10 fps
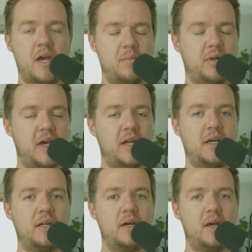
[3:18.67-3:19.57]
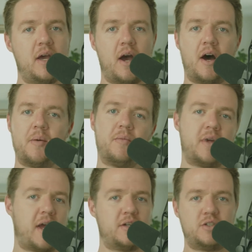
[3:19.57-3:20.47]
and planning.
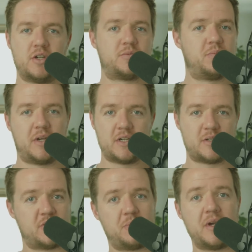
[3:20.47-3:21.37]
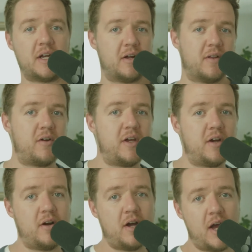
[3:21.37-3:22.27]
And just because I'm speaking out loud
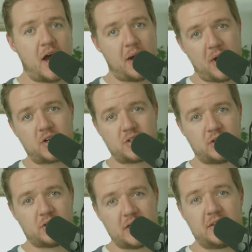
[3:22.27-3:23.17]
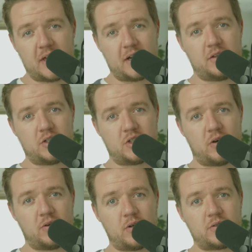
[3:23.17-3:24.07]
here, I'm actually going to link that in the
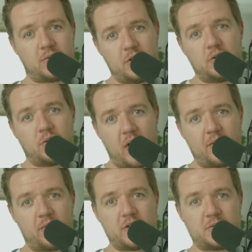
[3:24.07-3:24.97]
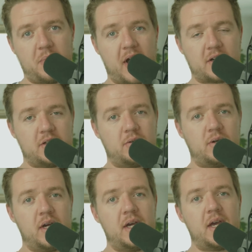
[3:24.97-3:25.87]
show notes for you to reference back
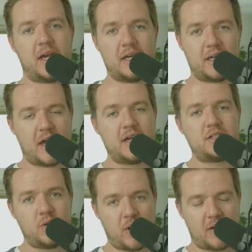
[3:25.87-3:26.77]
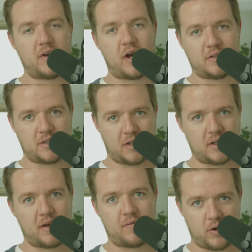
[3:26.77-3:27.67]
to in case you have not
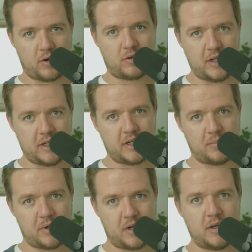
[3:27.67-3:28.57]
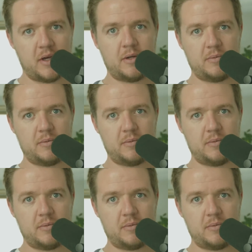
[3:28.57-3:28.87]
done that for your cleaning company.